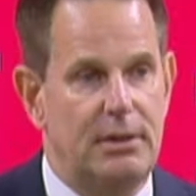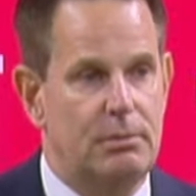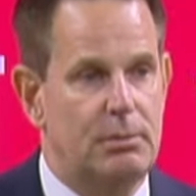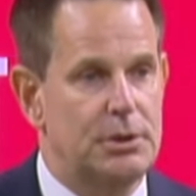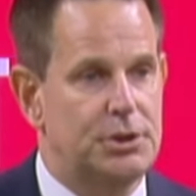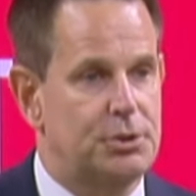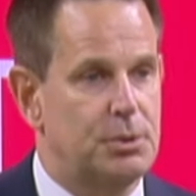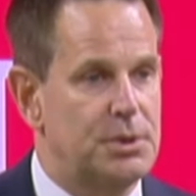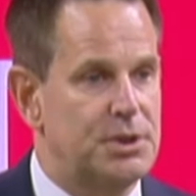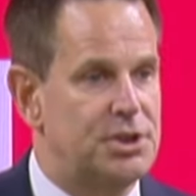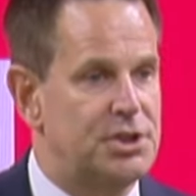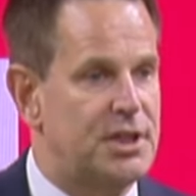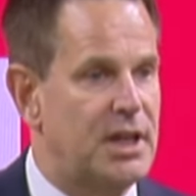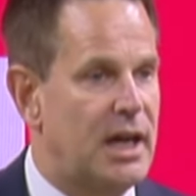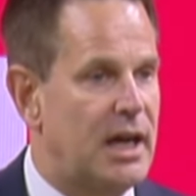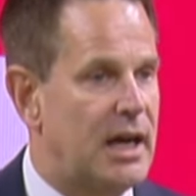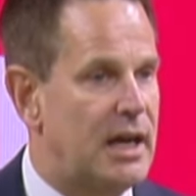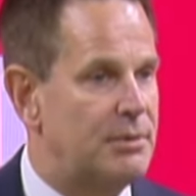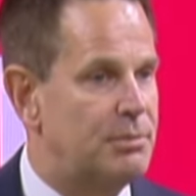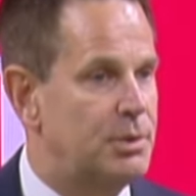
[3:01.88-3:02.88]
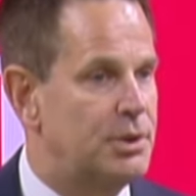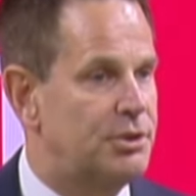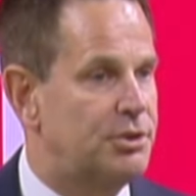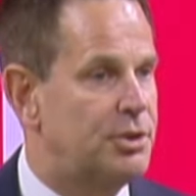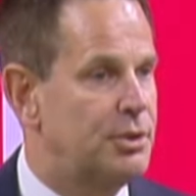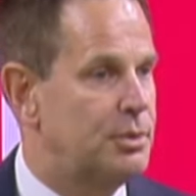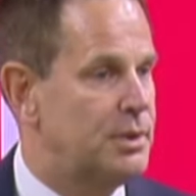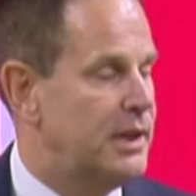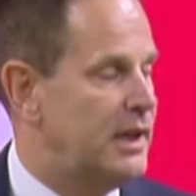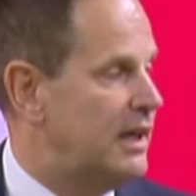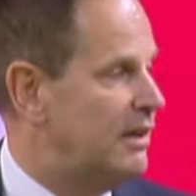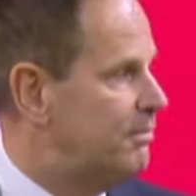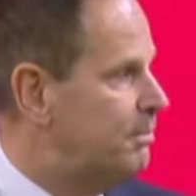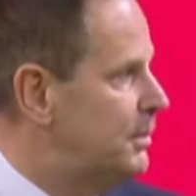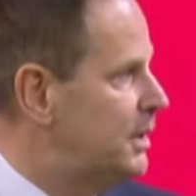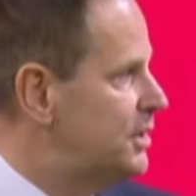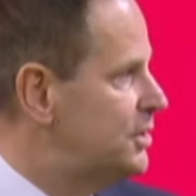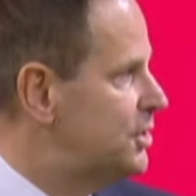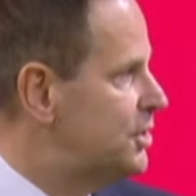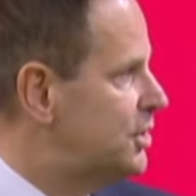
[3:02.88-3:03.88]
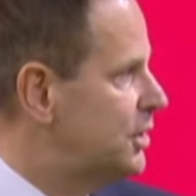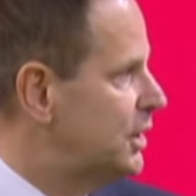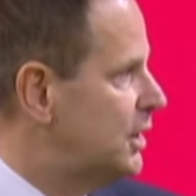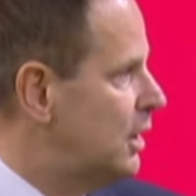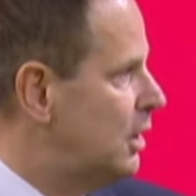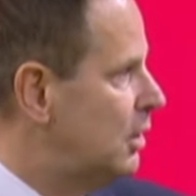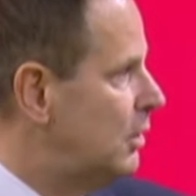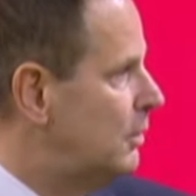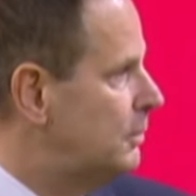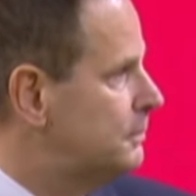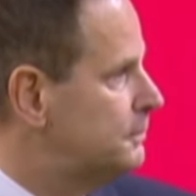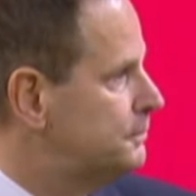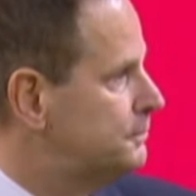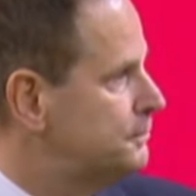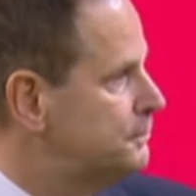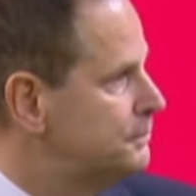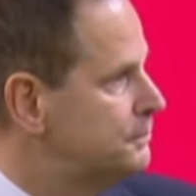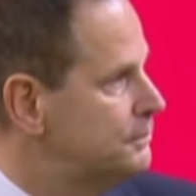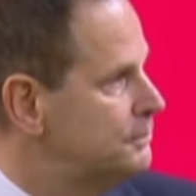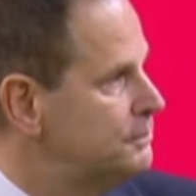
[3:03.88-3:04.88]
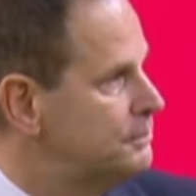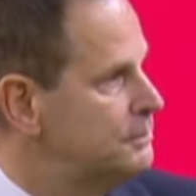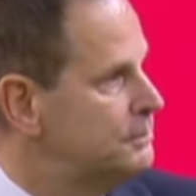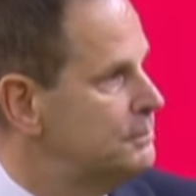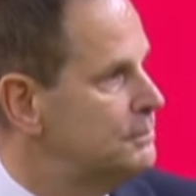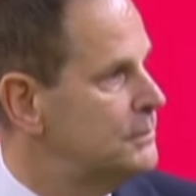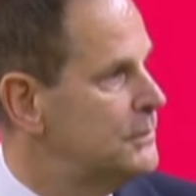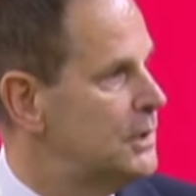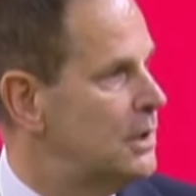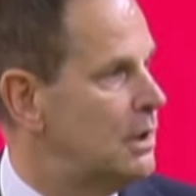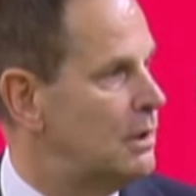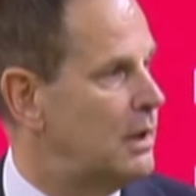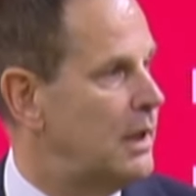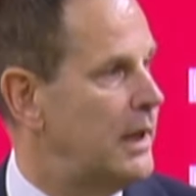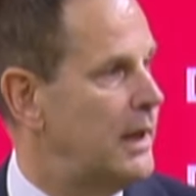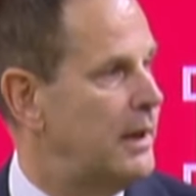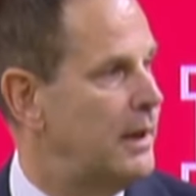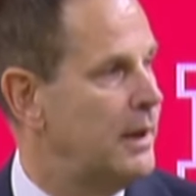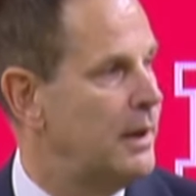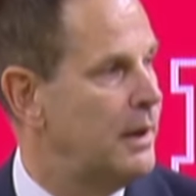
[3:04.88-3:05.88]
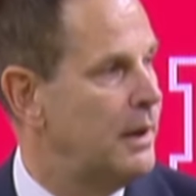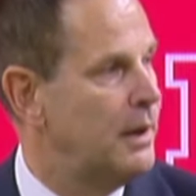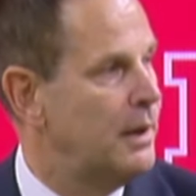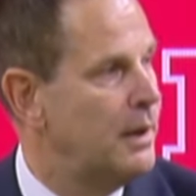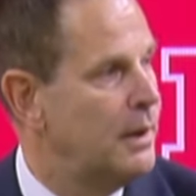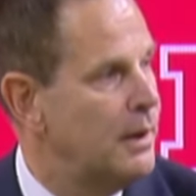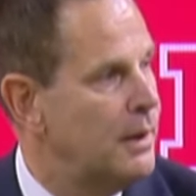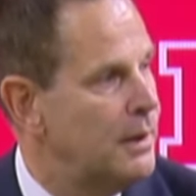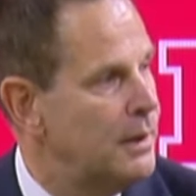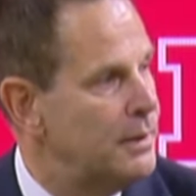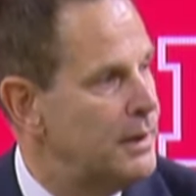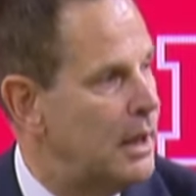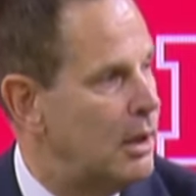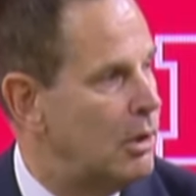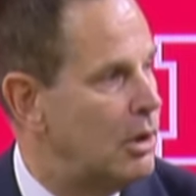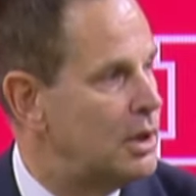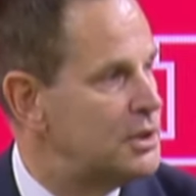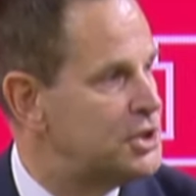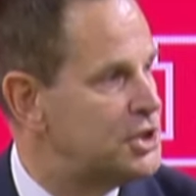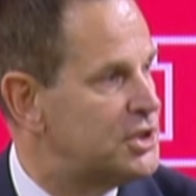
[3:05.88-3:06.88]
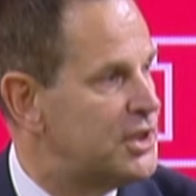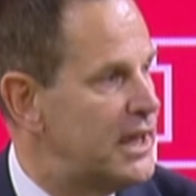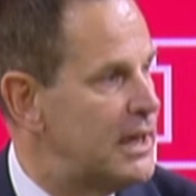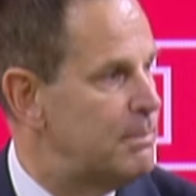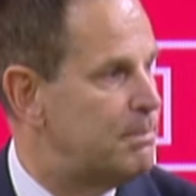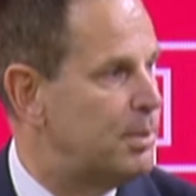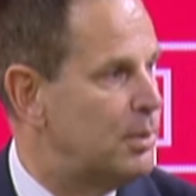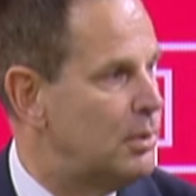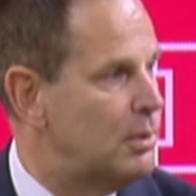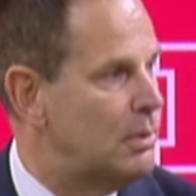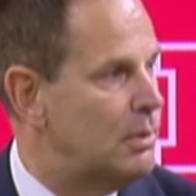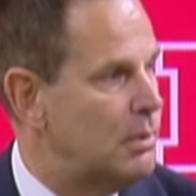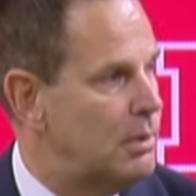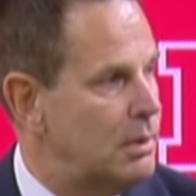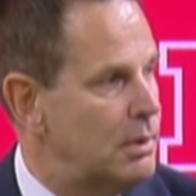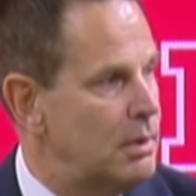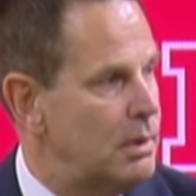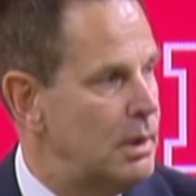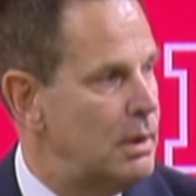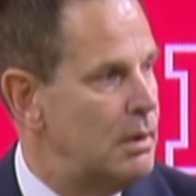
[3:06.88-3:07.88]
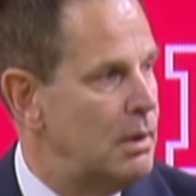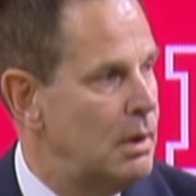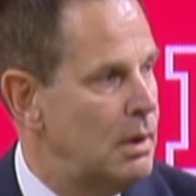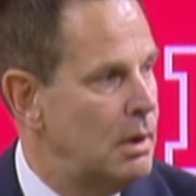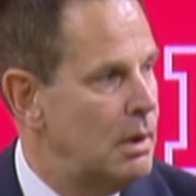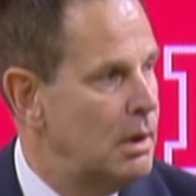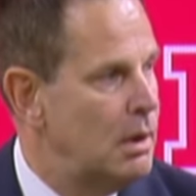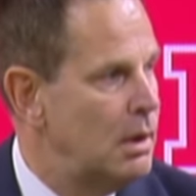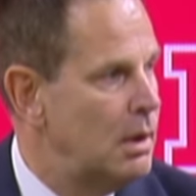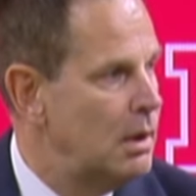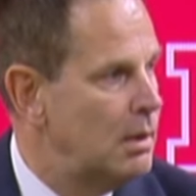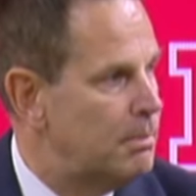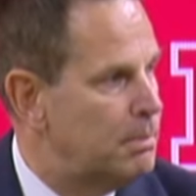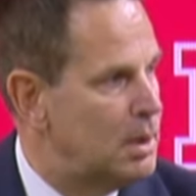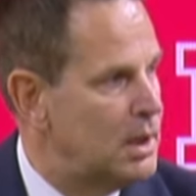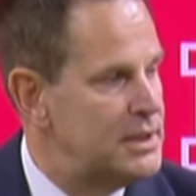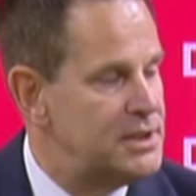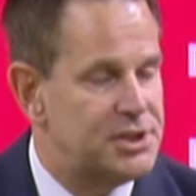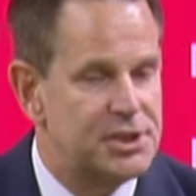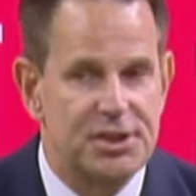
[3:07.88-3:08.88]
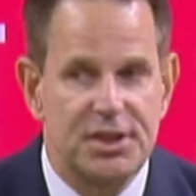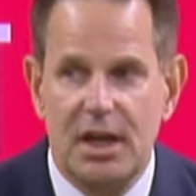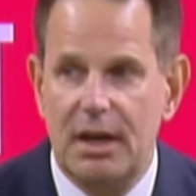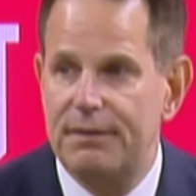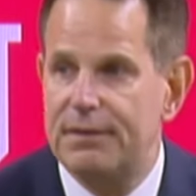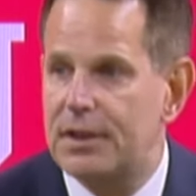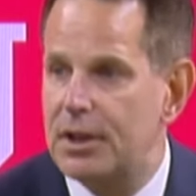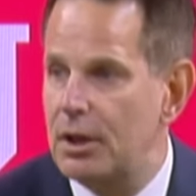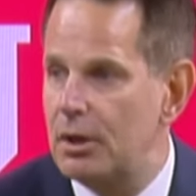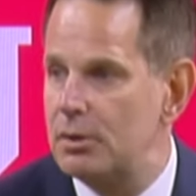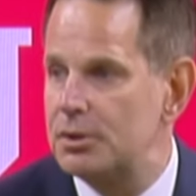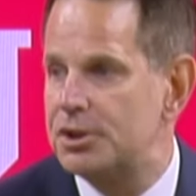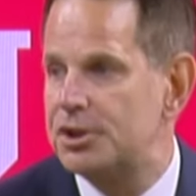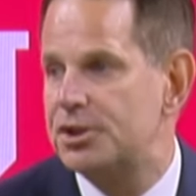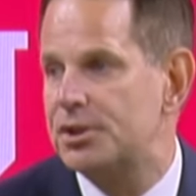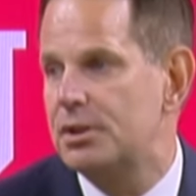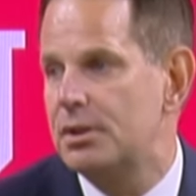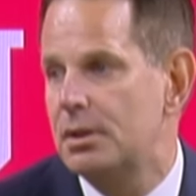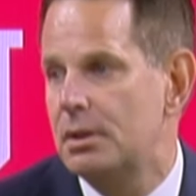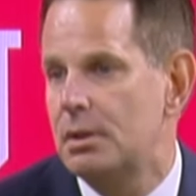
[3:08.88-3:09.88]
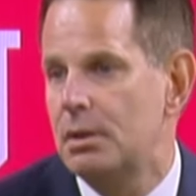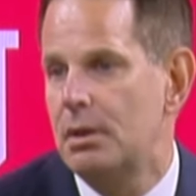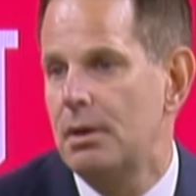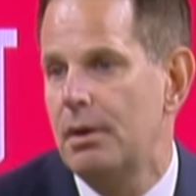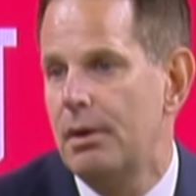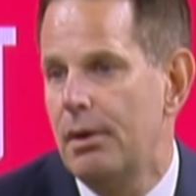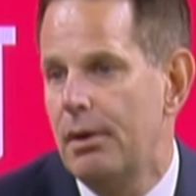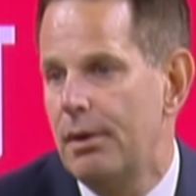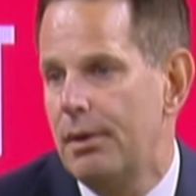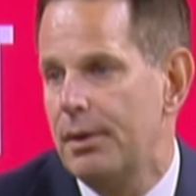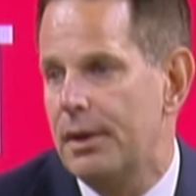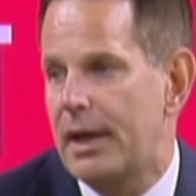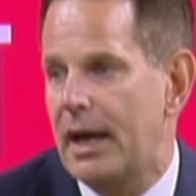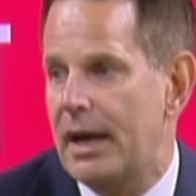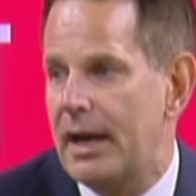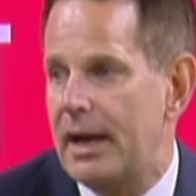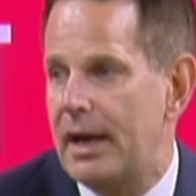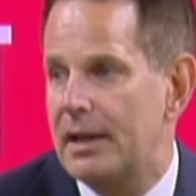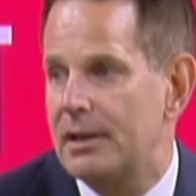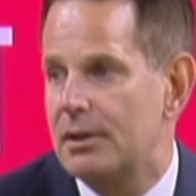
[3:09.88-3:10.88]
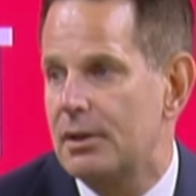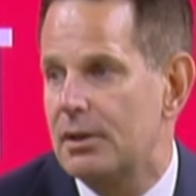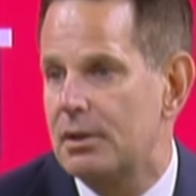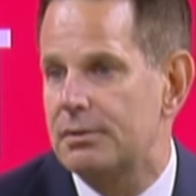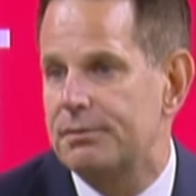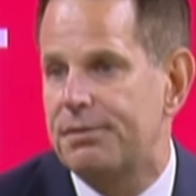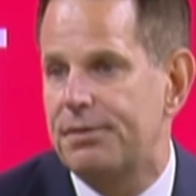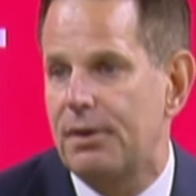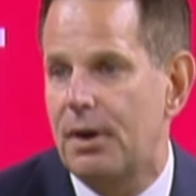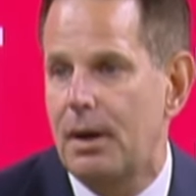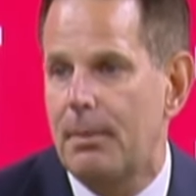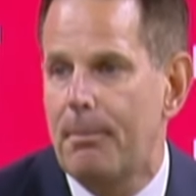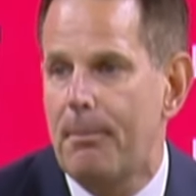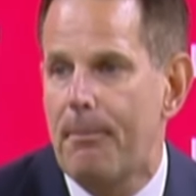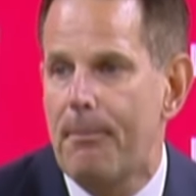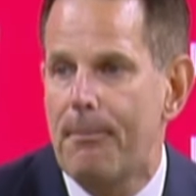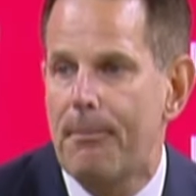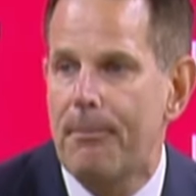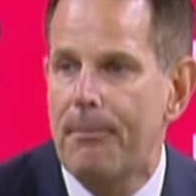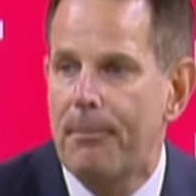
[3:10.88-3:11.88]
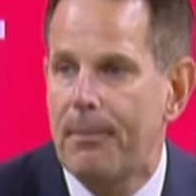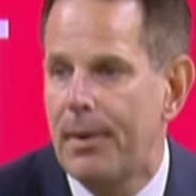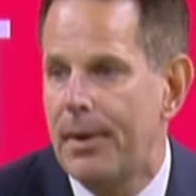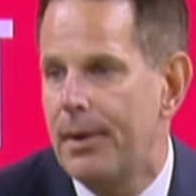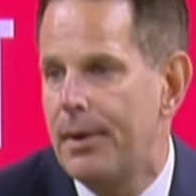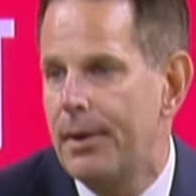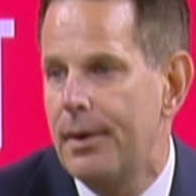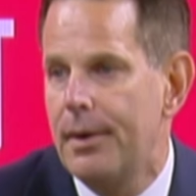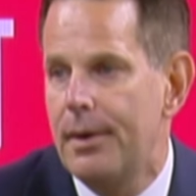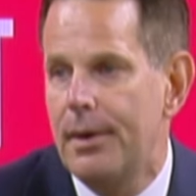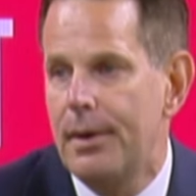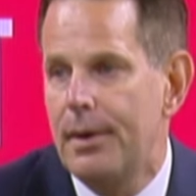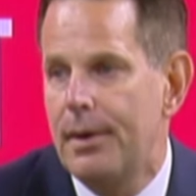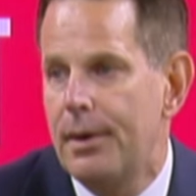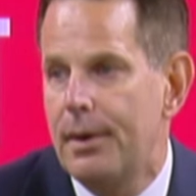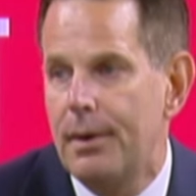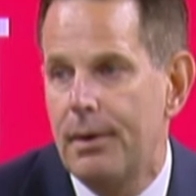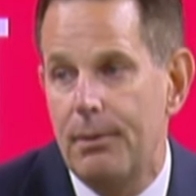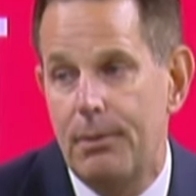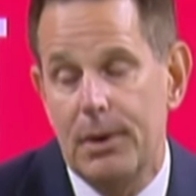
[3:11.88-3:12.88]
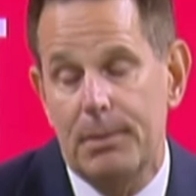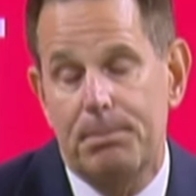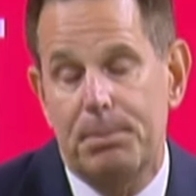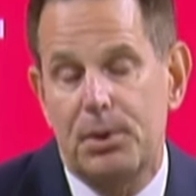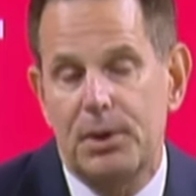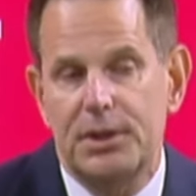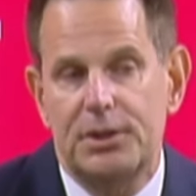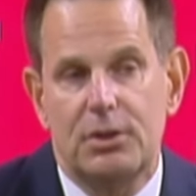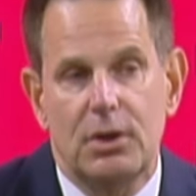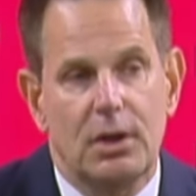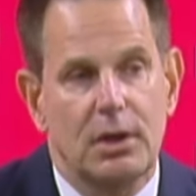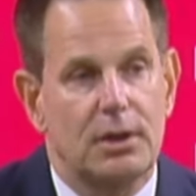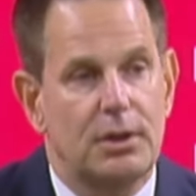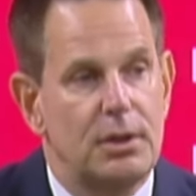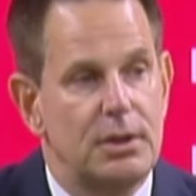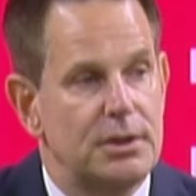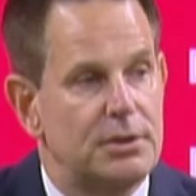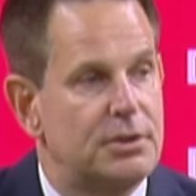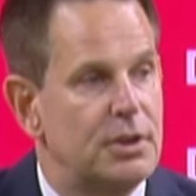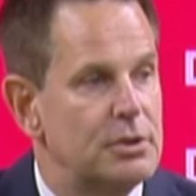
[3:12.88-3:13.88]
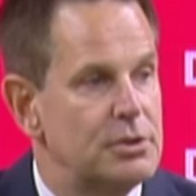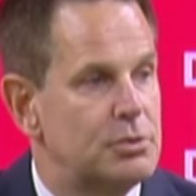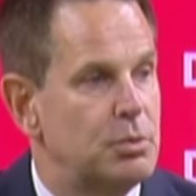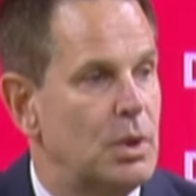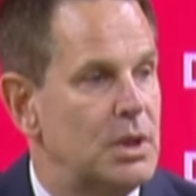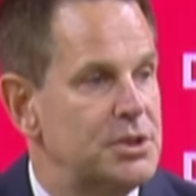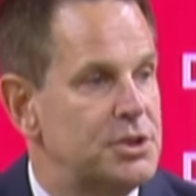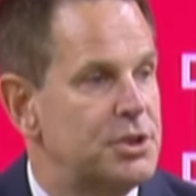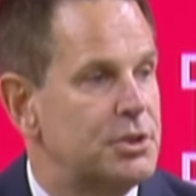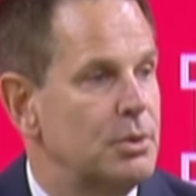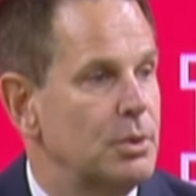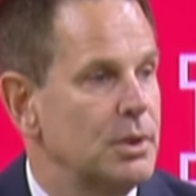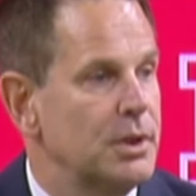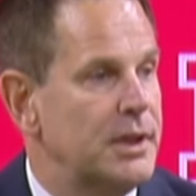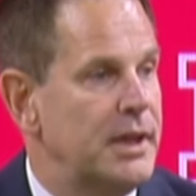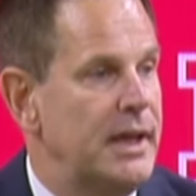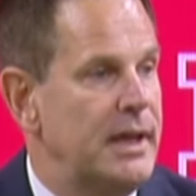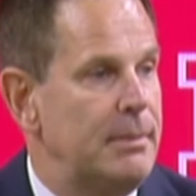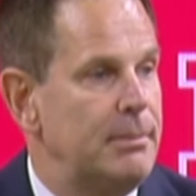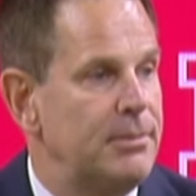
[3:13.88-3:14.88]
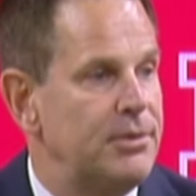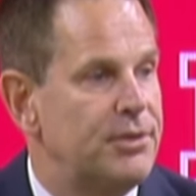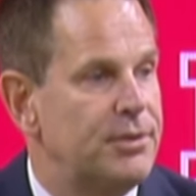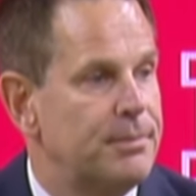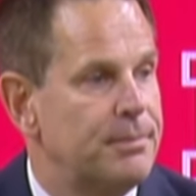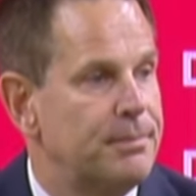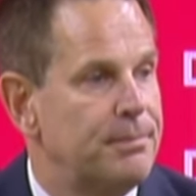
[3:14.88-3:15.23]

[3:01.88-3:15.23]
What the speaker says: which was tied with 2.5 minutes to go. All right. Now, our staple, places I've coached, guy I learned from, we're pretty darn good at those one-score games.